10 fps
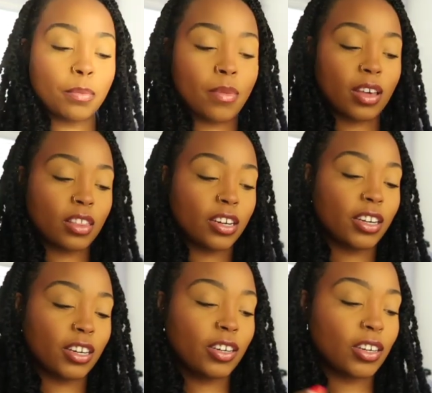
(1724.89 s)
a
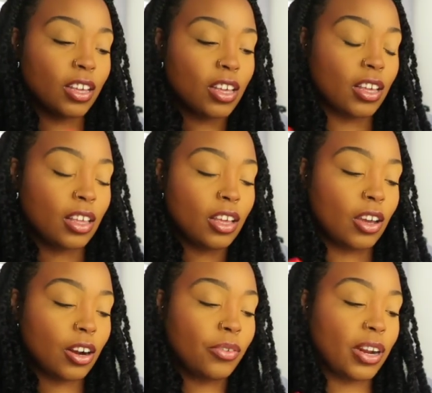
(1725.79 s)
mother
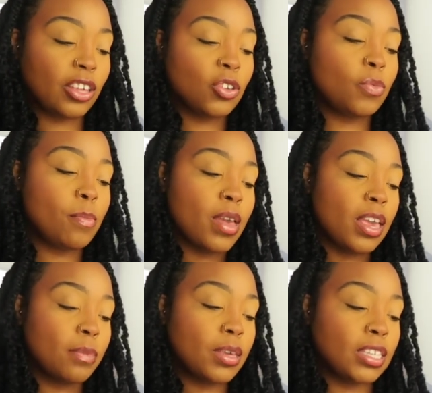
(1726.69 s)
all right you
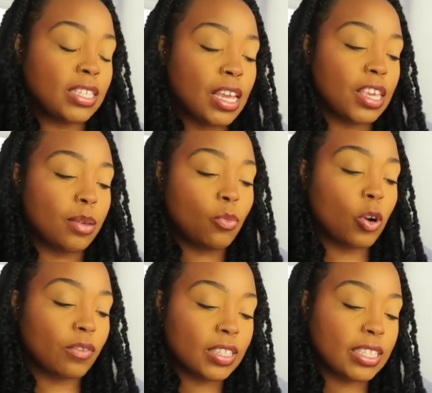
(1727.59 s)
may be taking
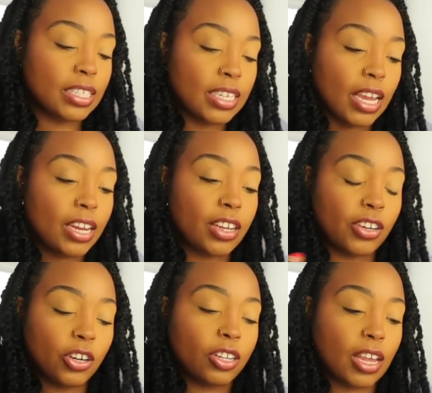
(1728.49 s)
more of a stand
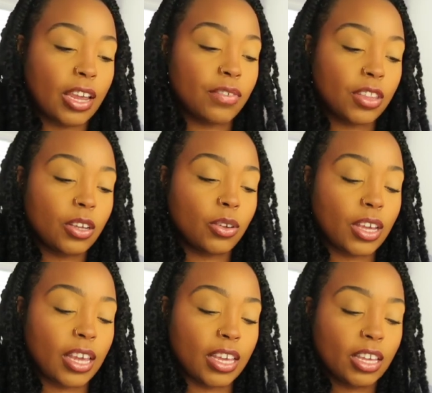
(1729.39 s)
in your life though
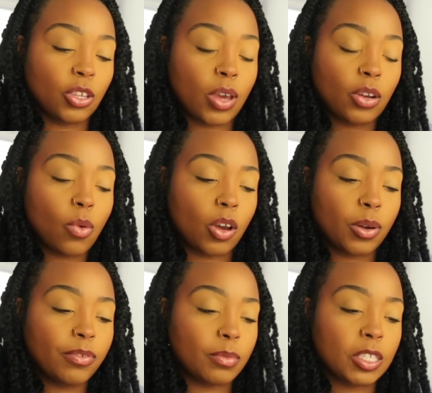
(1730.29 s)
okay yeah you had to walk
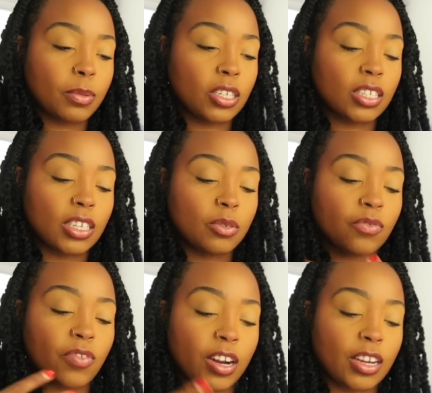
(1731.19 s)
away from this person that
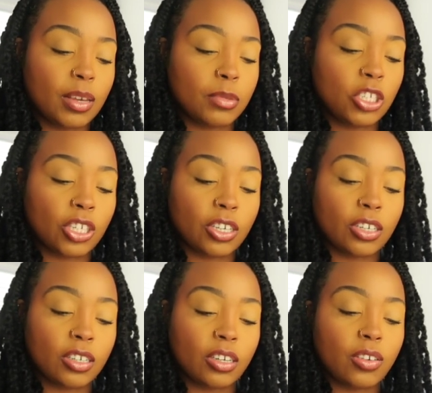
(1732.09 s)
was very
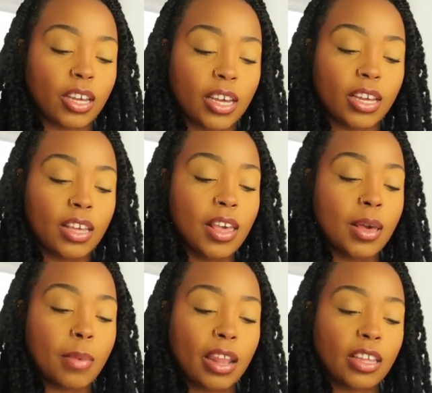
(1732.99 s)
immature okay
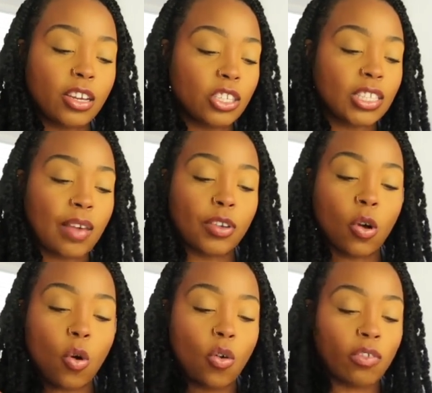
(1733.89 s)
i think you're just having
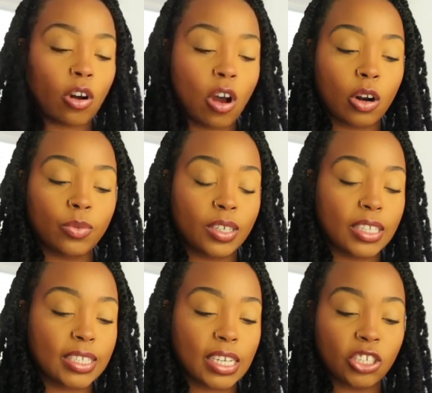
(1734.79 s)
an overall
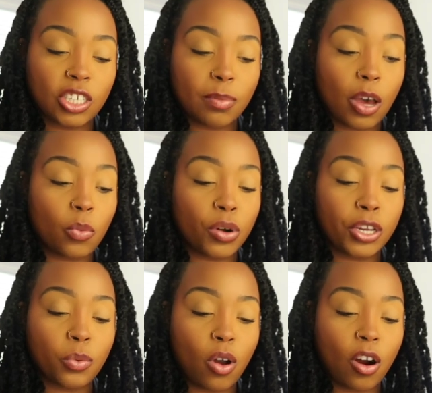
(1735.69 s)
realization about where
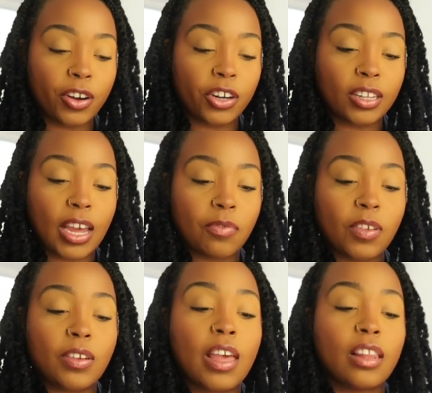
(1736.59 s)
you are in your life
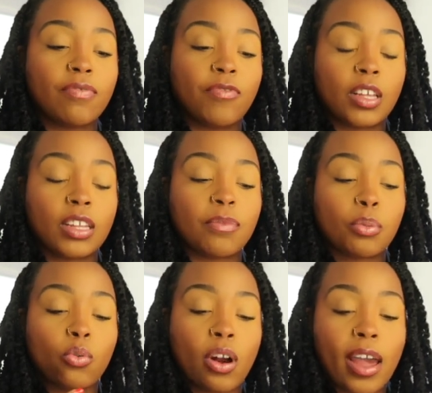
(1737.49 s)
and, and feeling
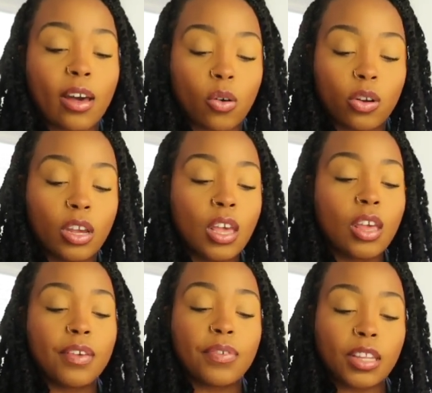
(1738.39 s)
proud
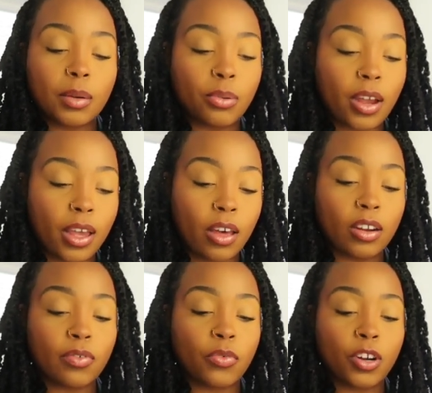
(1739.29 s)
feeling proud
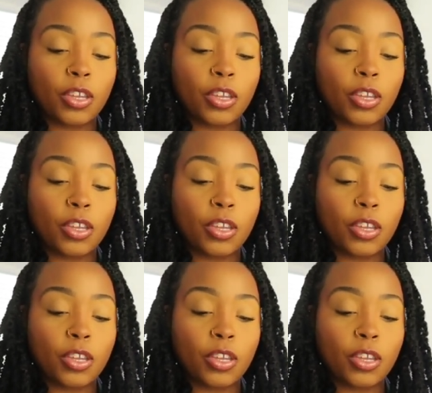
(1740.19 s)
of where